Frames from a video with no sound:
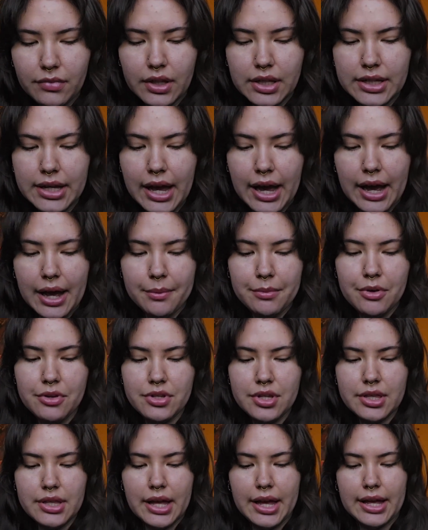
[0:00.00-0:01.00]
Yeah, I'm
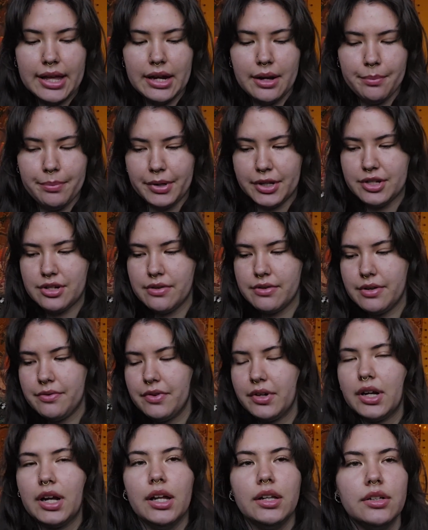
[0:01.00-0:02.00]
using that in a bunch of
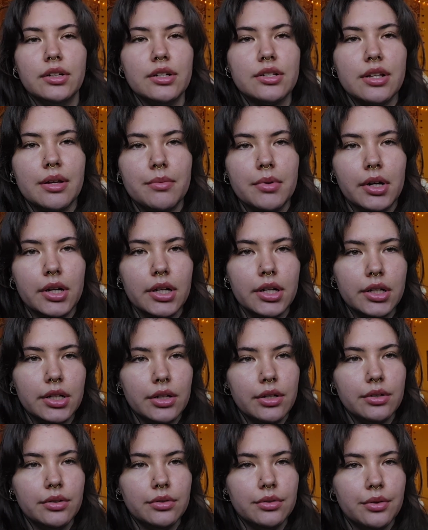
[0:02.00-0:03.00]
different colors. I'm not going to
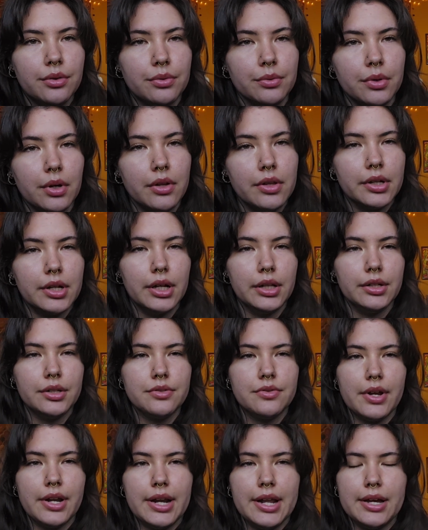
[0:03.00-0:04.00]
go through all the colors
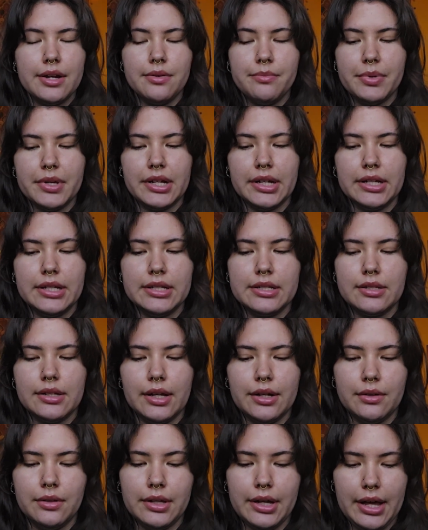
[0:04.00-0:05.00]
right now because
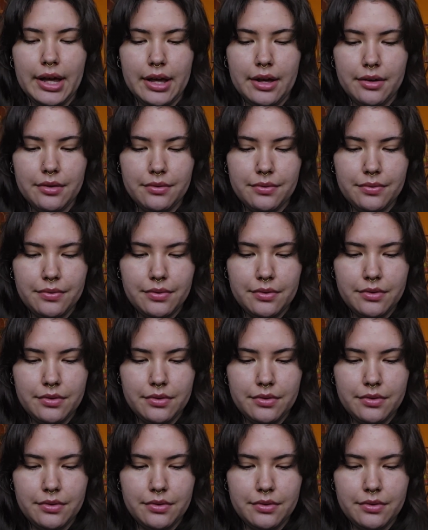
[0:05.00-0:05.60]
I only have...